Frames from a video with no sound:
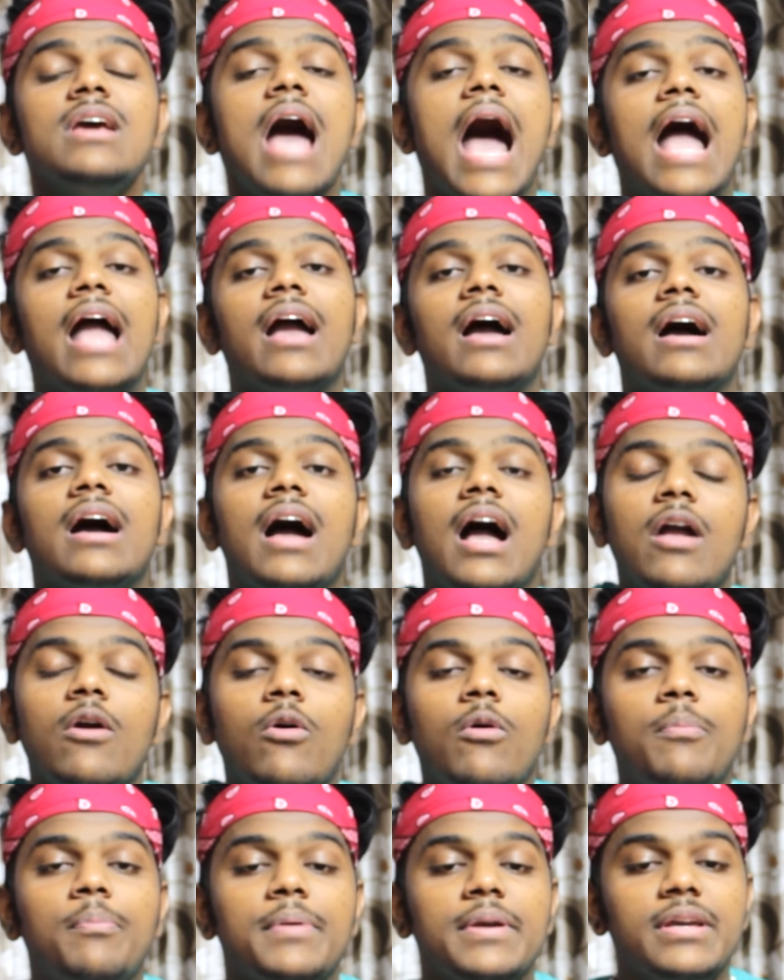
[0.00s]
I
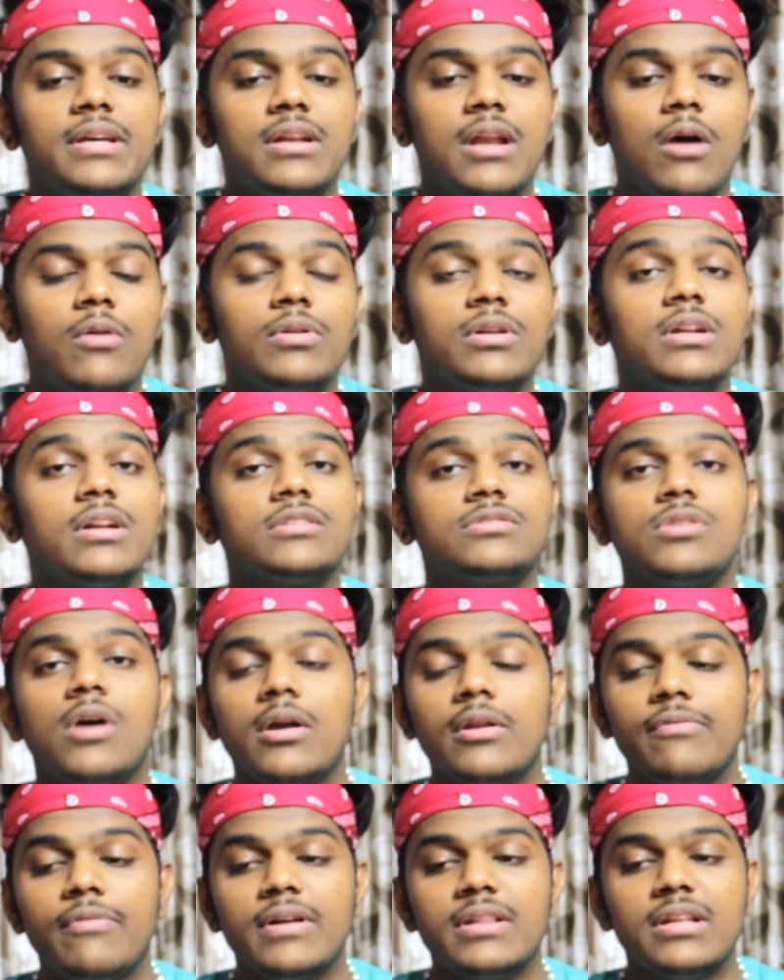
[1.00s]
hope he loved it. I'm
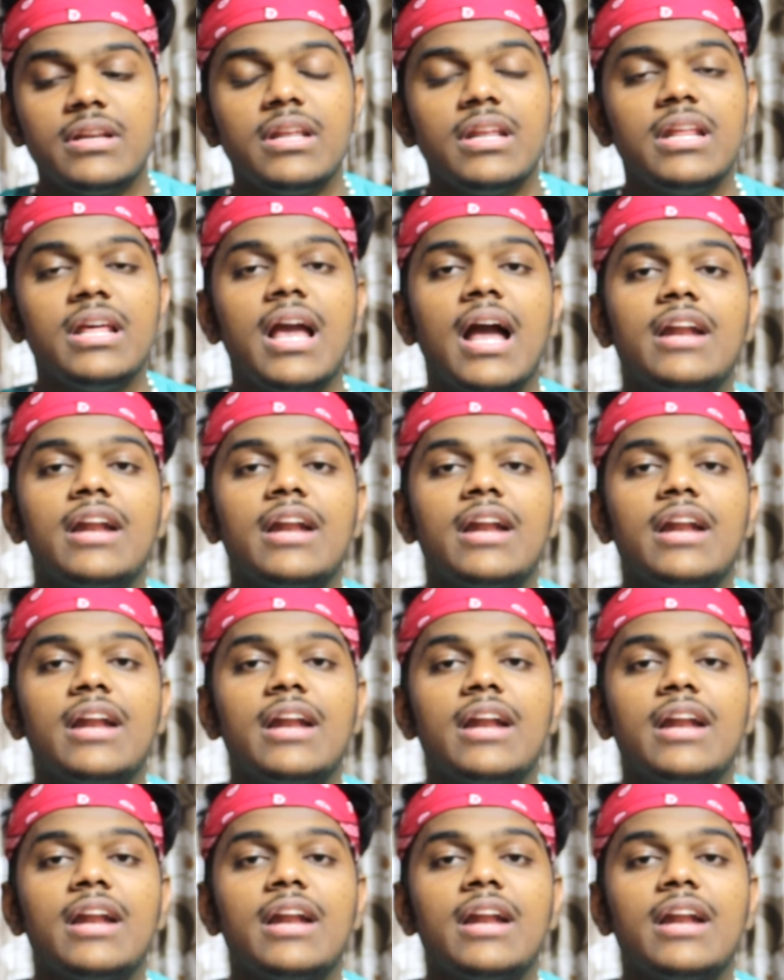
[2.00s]
sorry for the delay.